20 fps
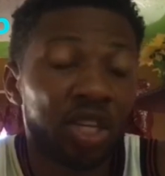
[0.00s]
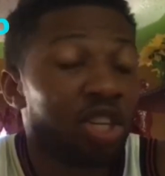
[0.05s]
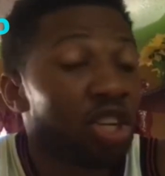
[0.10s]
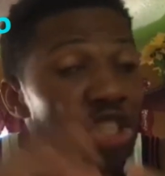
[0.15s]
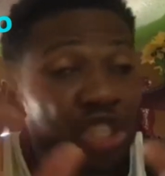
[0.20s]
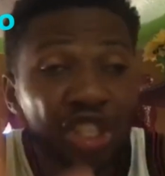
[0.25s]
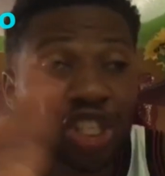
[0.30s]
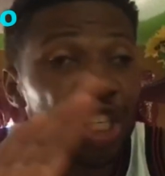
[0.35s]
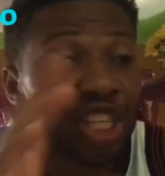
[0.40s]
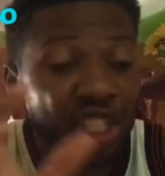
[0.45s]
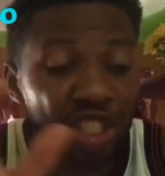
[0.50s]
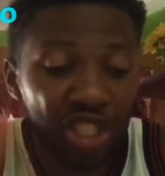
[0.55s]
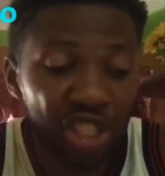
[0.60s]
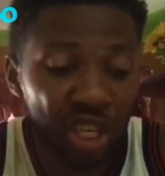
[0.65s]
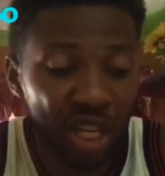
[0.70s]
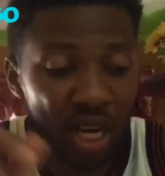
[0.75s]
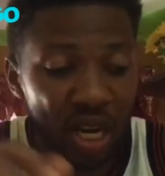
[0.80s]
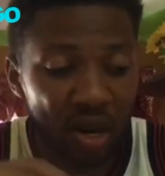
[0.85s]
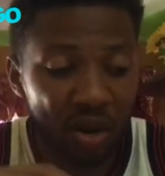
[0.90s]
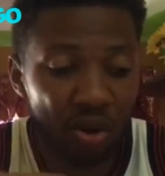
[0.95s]
no change
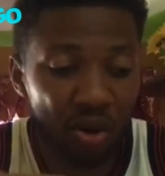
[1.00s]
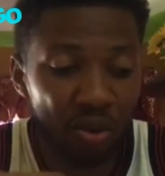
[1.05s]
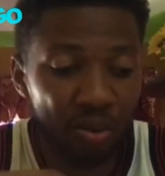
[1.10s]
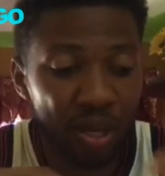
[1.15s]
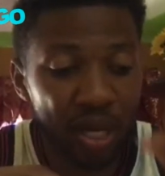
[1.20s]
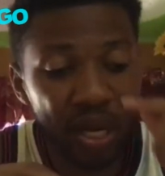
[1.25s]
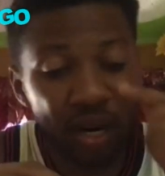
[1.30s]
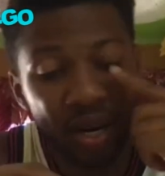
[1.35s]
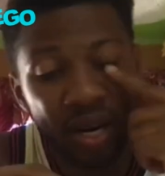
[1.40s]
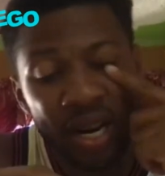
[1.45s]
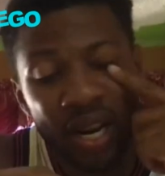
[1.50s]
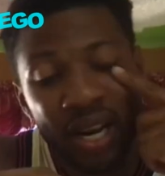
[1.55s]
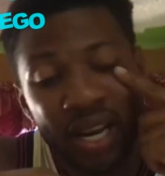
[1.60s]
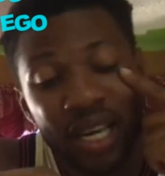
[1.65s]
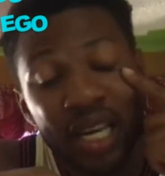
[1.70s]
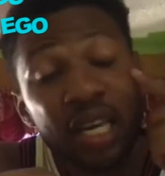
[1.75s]
now come here.